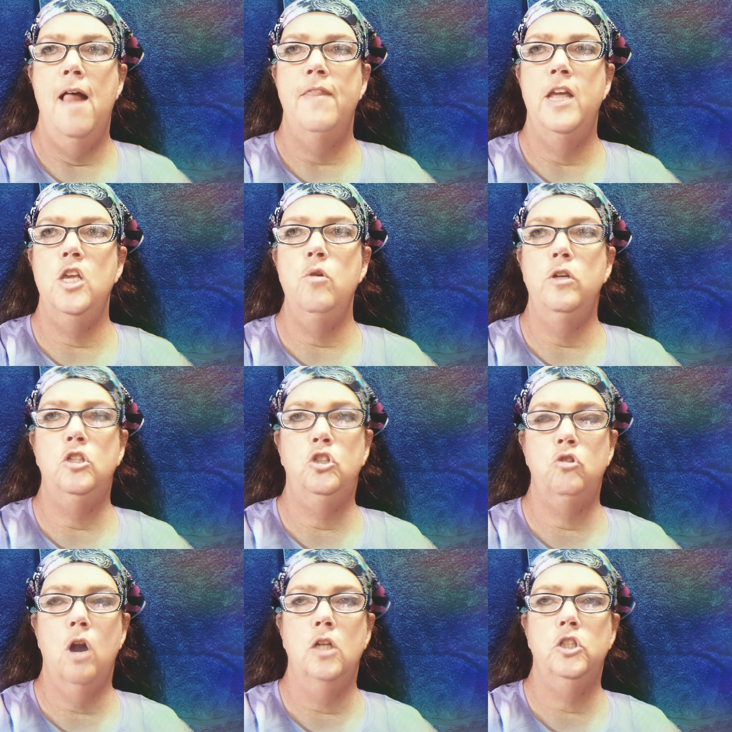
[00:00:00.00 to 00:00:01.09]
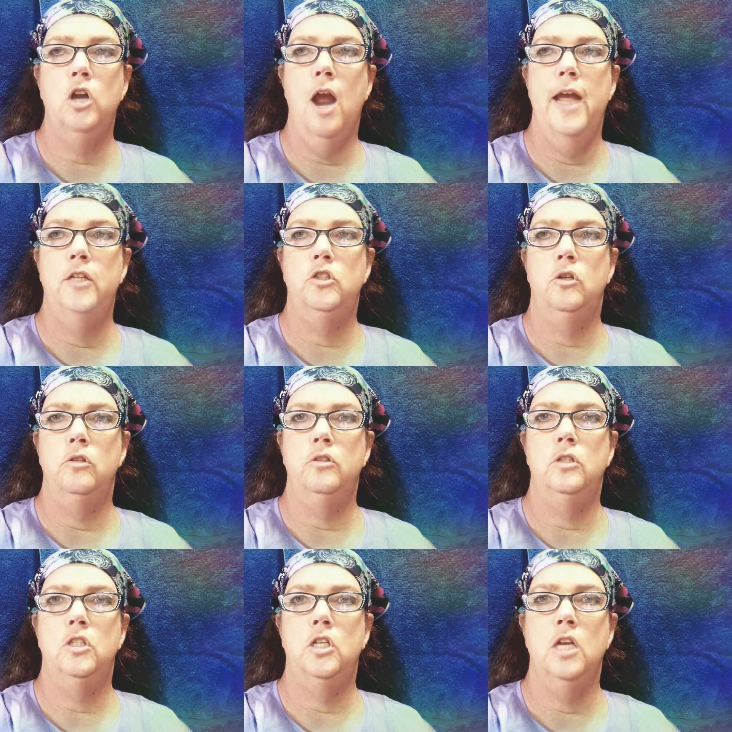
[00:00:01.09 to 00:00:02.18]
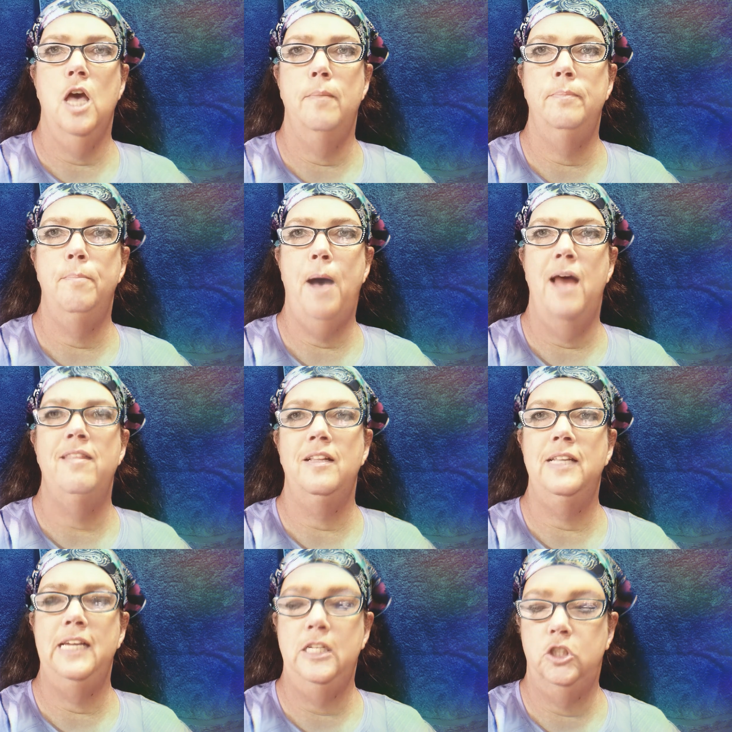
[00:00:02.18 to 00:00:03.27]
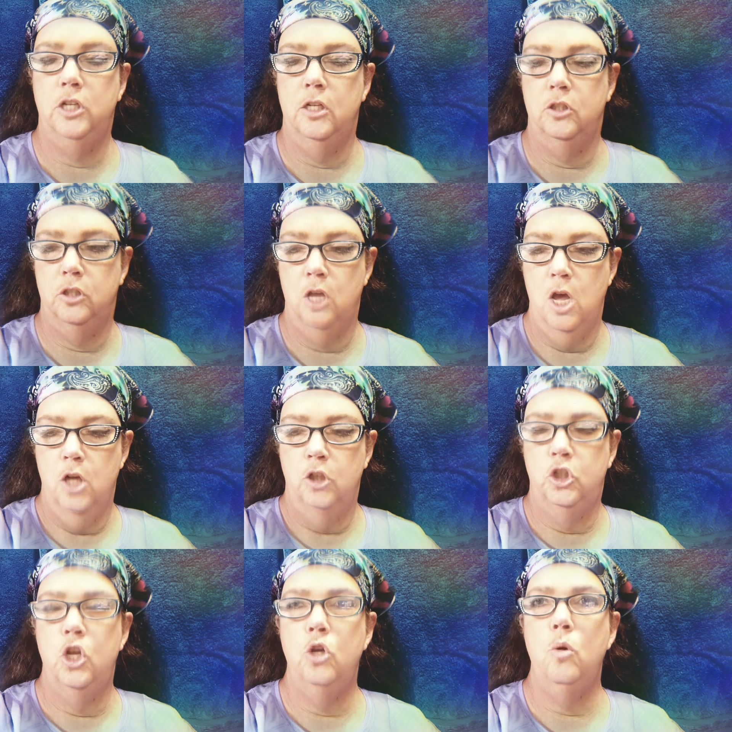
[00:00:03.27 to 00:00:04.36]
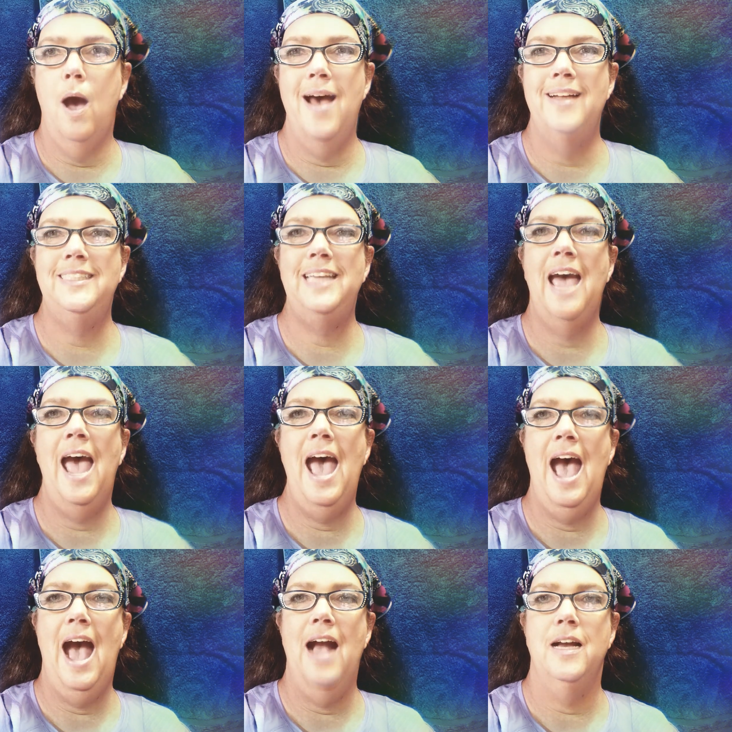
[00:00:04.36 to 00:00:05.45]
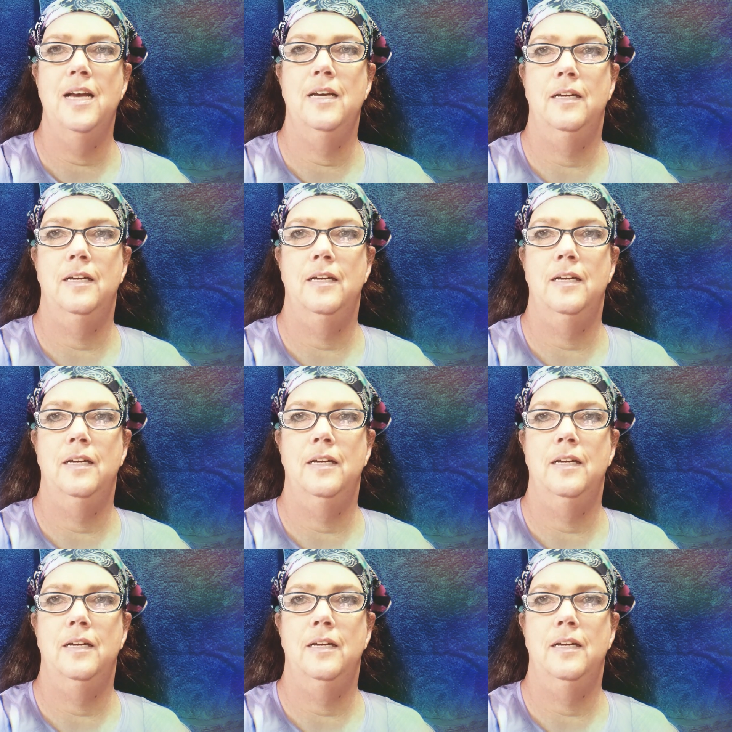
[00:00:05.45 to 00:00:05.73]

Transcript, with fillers: that you instruct your angels to come by the legions to attack